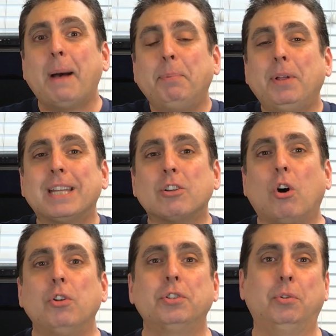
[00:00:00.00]
Apple has
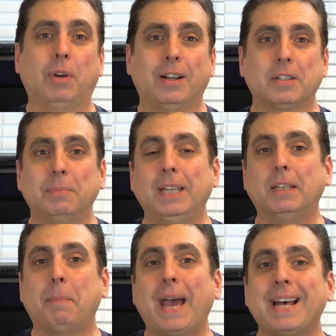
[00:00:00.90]
also caught some heat
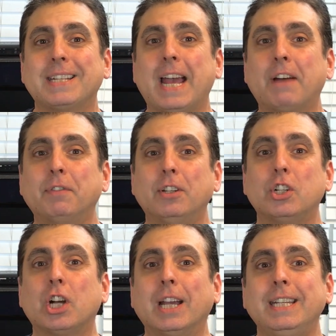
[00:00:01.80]
in the past after the
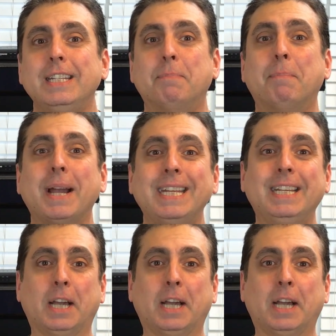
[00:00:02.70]
Chinese mining